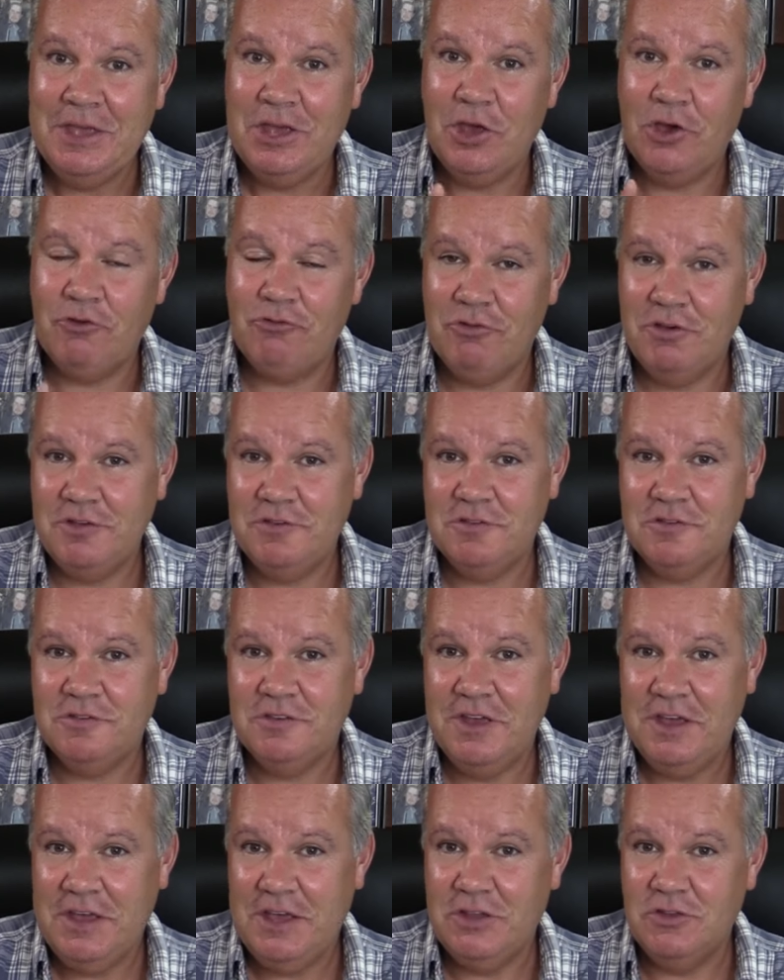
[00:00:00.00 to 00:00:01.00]

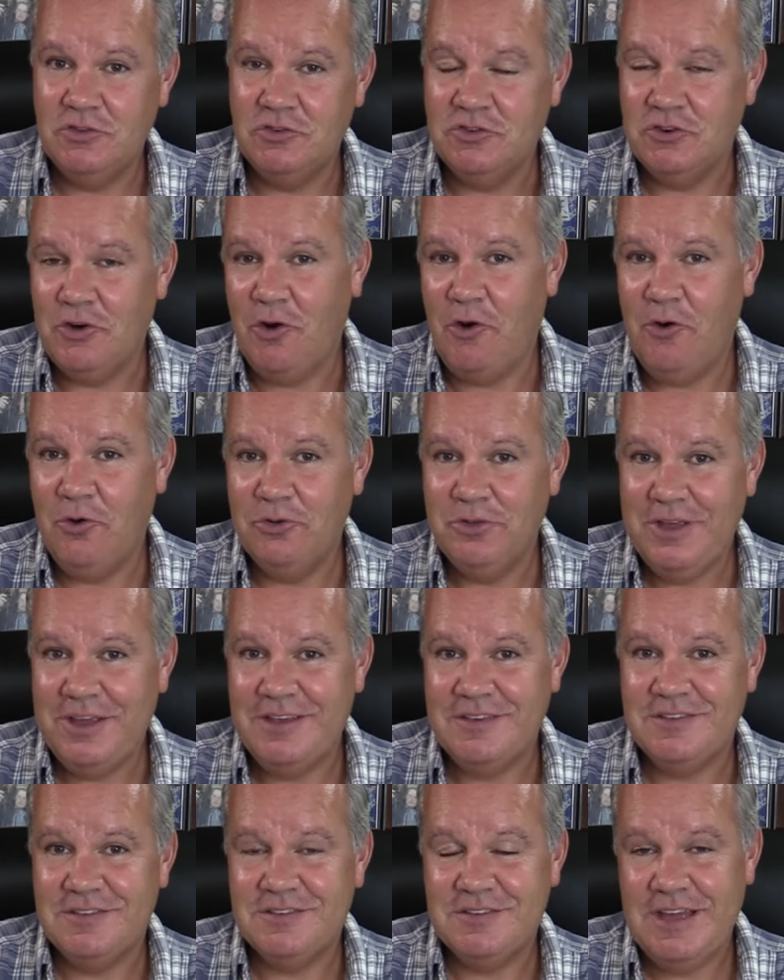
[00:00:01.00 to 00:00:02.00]
Chris and John
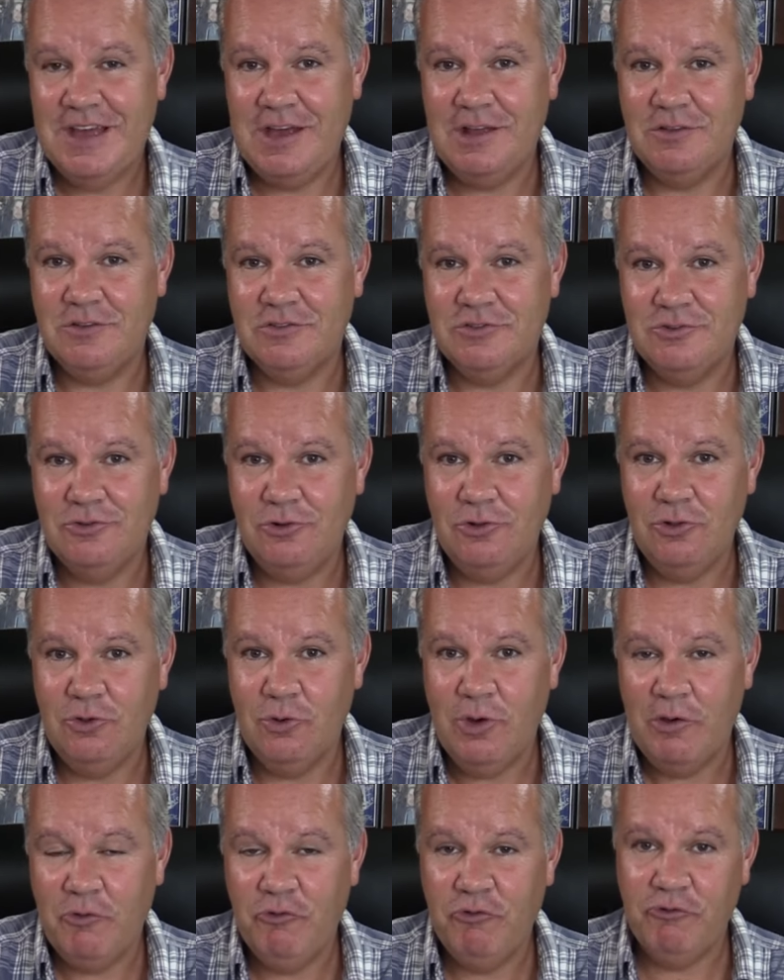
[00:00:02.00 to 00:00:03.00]
at Stan Solo
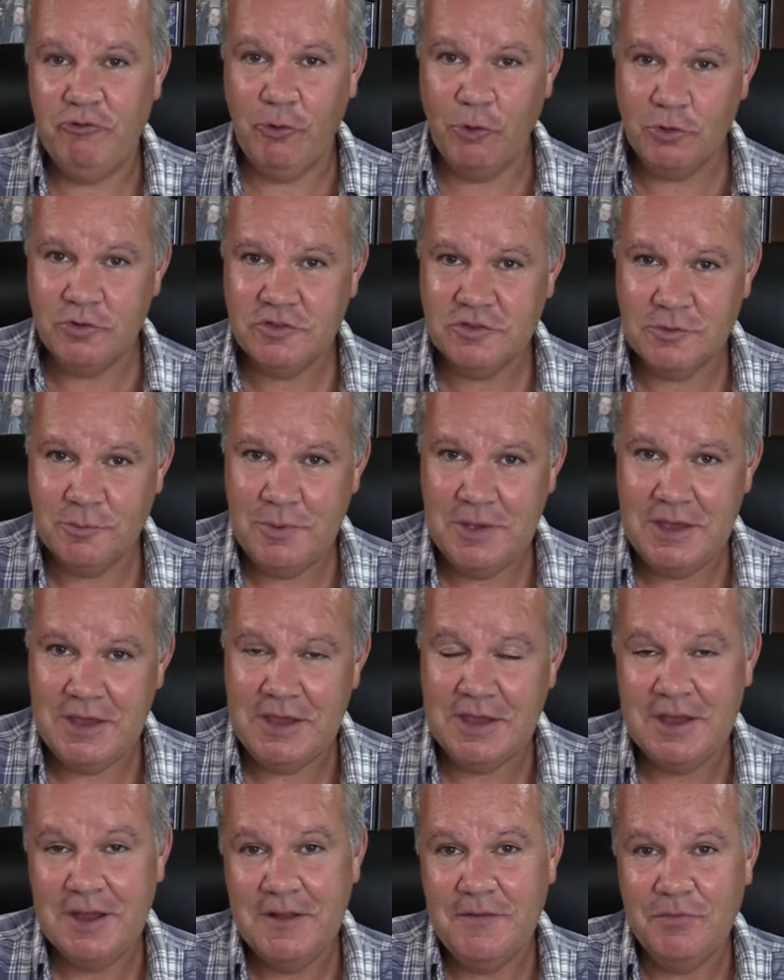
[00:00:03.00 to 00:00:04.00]
have forced
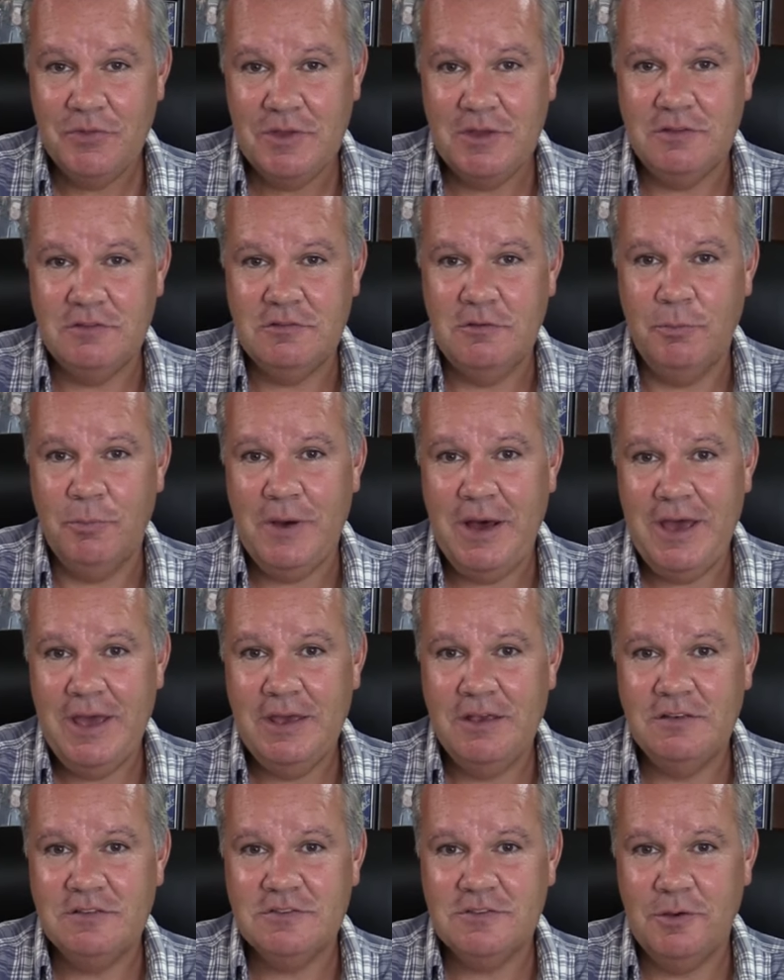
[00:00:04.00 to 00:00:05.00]
me into
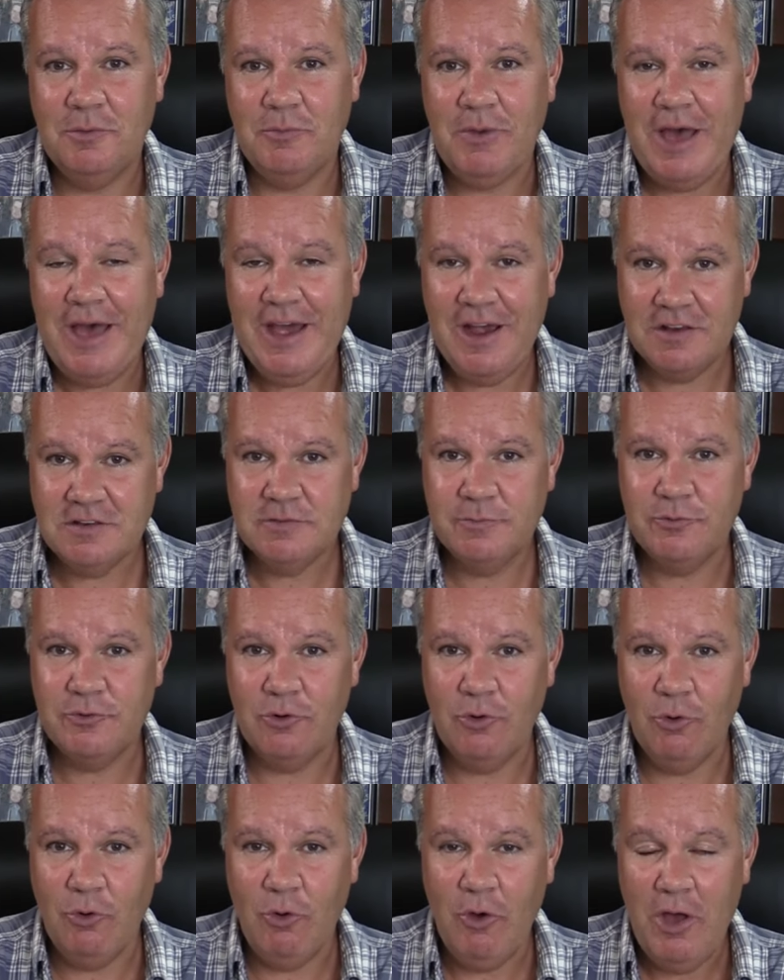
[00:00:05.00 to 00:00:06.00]
buying some
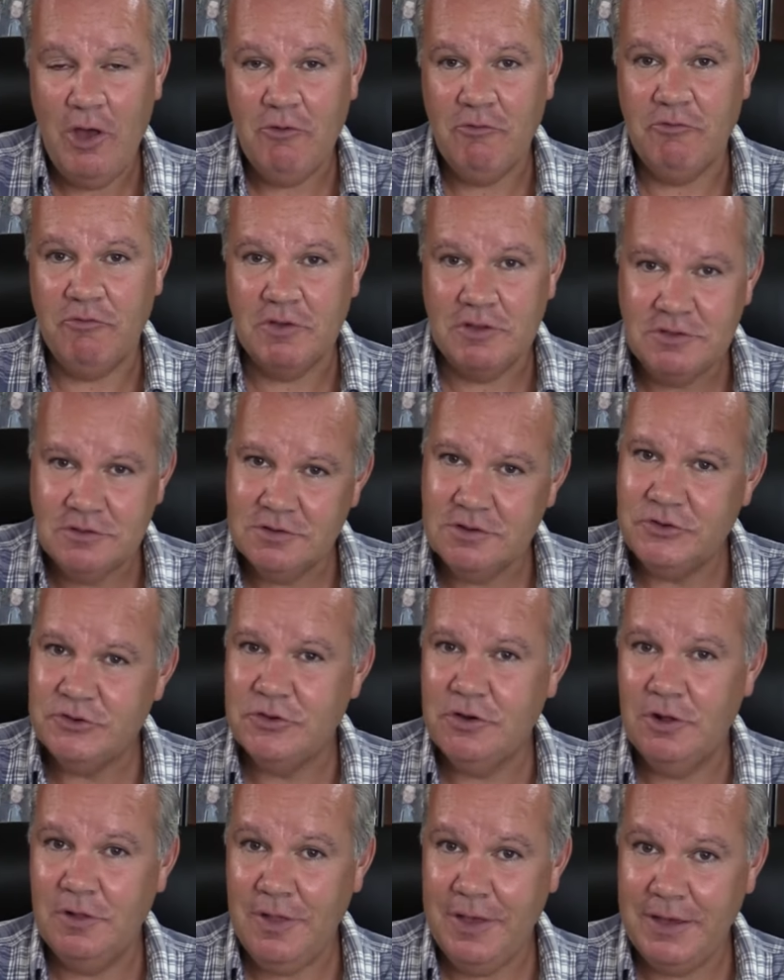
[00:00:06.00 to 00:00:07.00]
Hasbro vintage
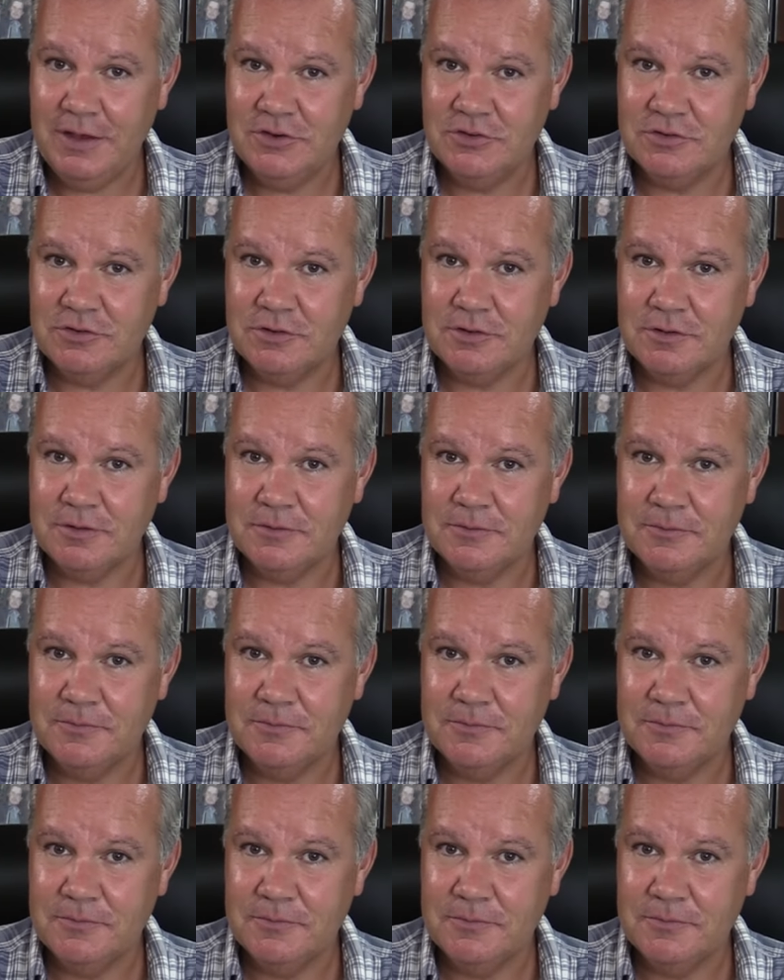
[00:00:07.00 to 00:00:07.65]
collection.